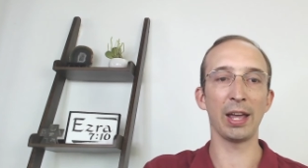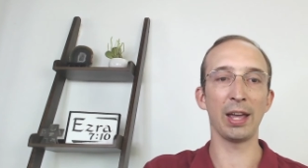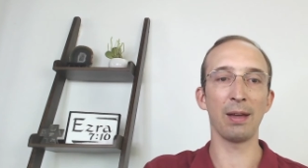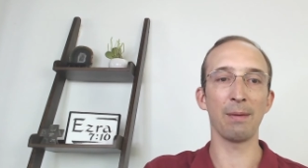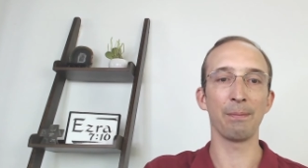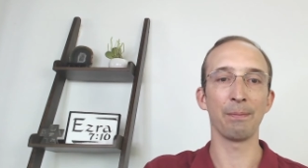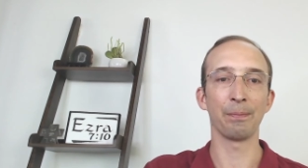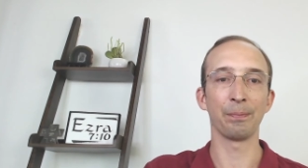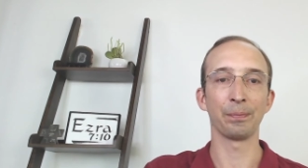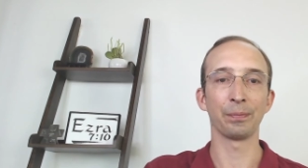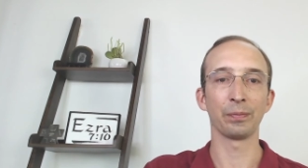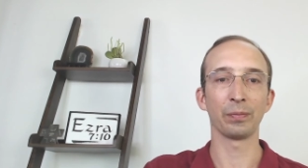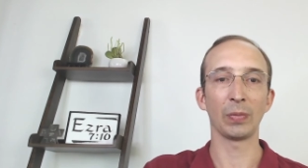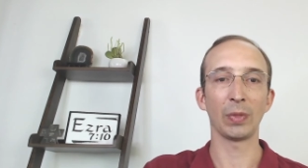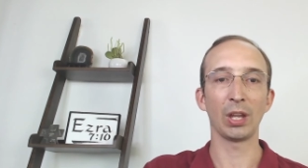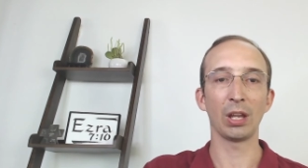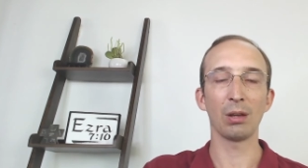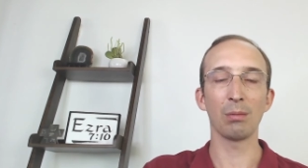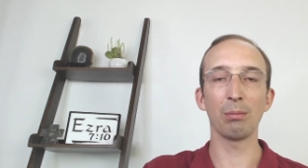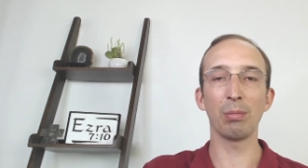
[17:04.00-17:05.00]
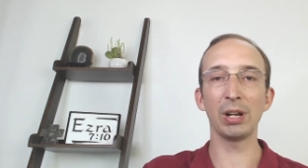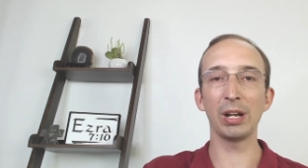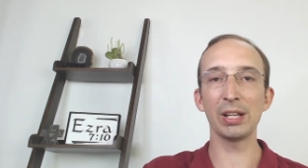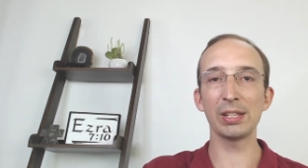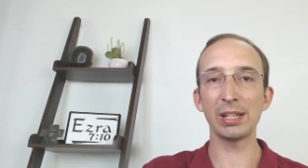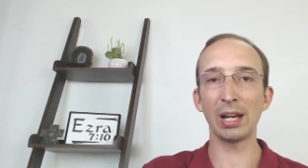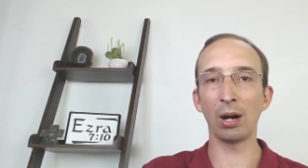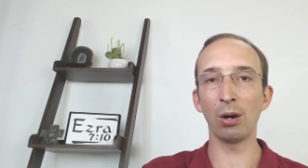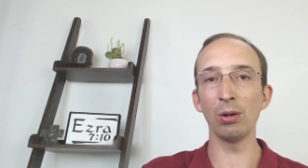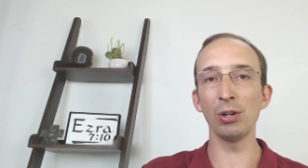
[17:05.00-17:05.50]
it. But
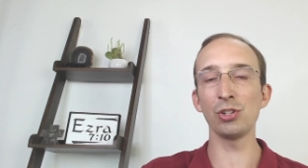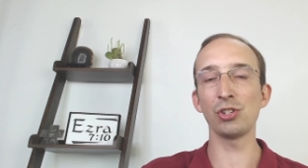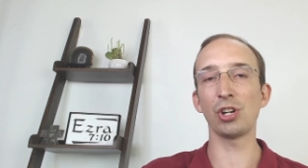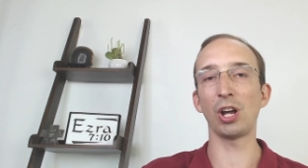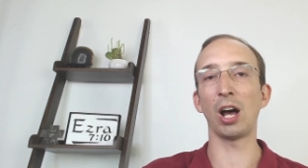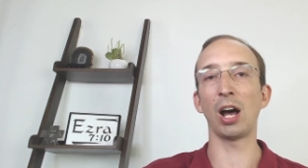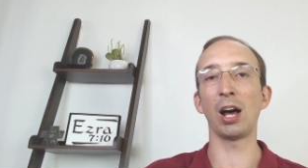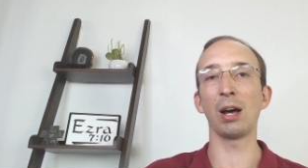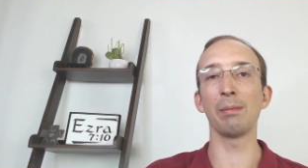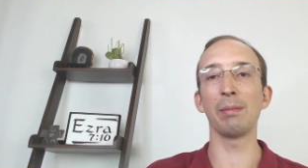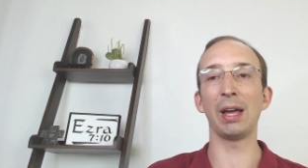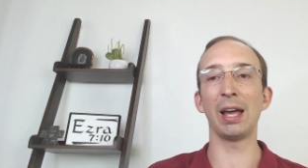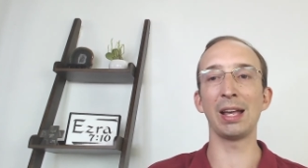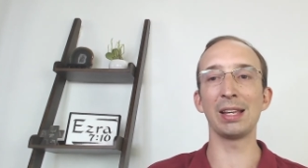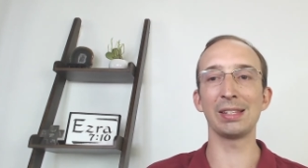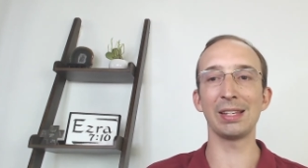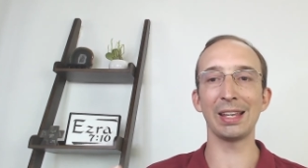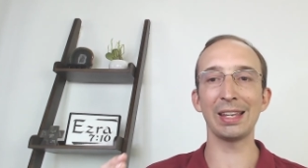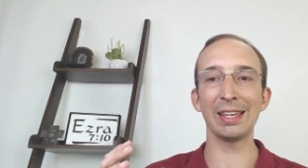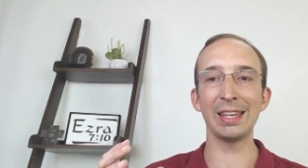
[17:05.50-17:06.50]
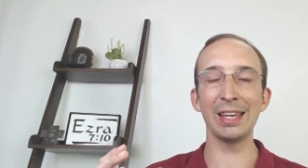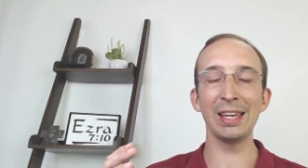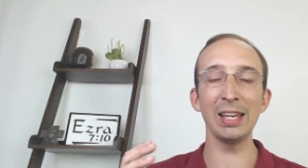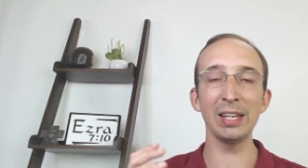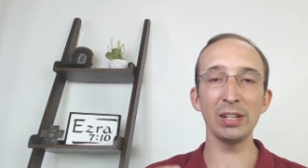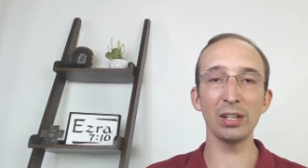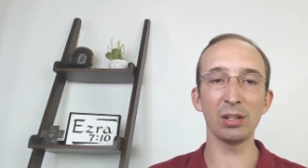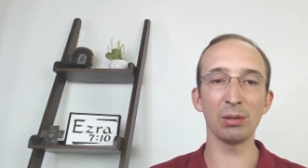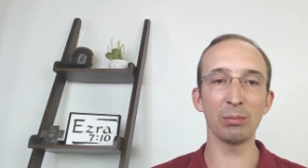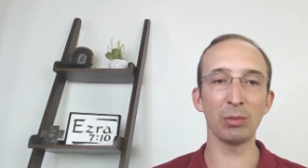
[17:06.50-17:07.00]
it's our job as a
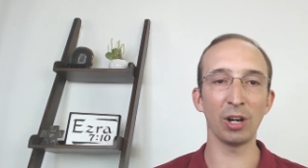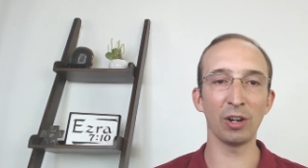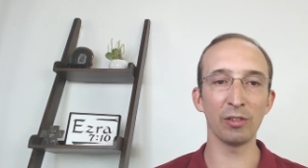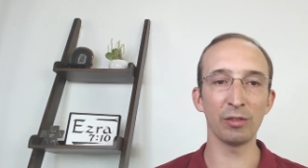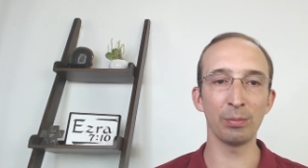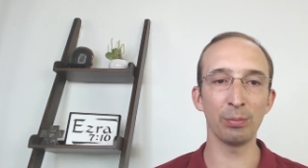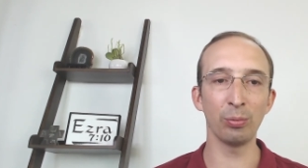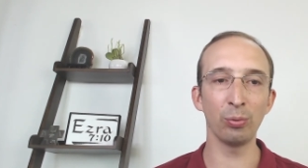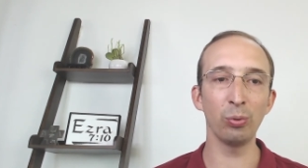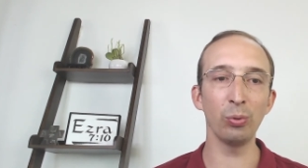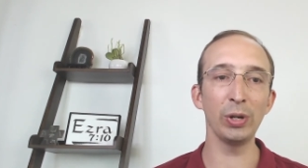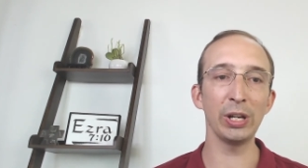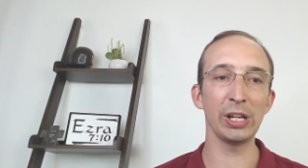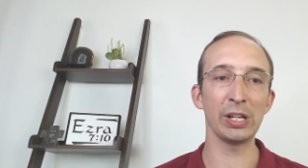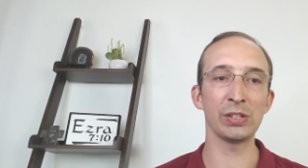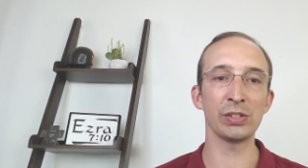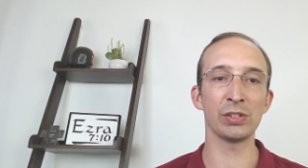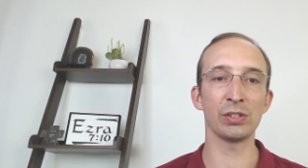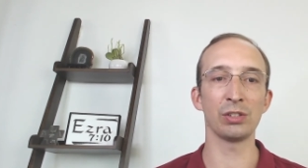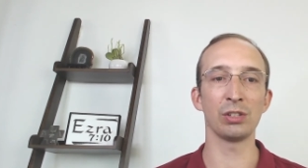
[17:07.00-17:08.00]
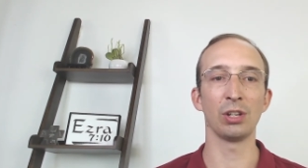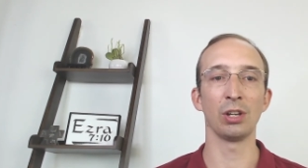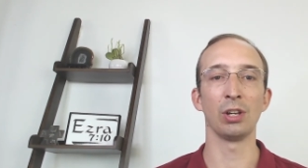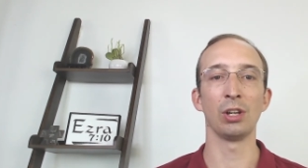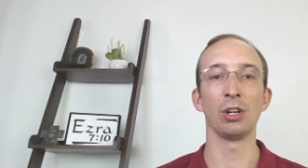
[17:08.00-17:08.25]
kingdom of priests